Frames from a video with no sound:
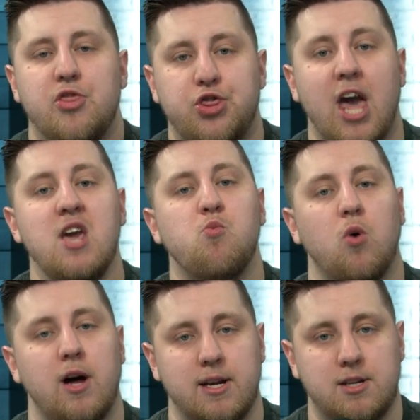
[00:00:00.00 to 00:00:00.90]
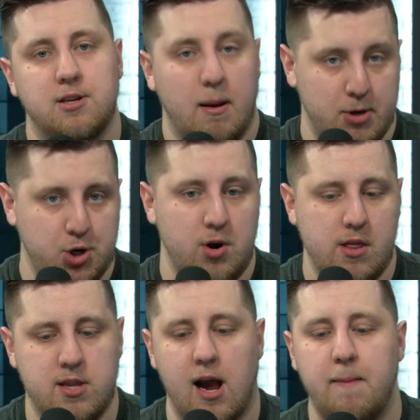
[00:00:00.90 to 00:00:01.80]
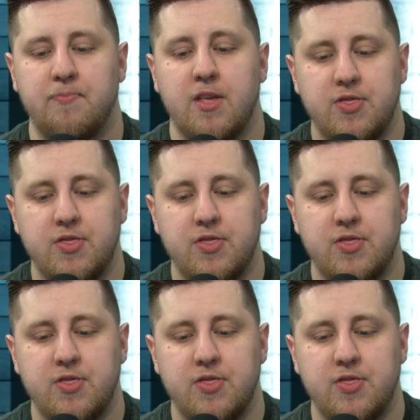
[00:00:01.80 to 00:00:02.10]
They want, a majority of the time,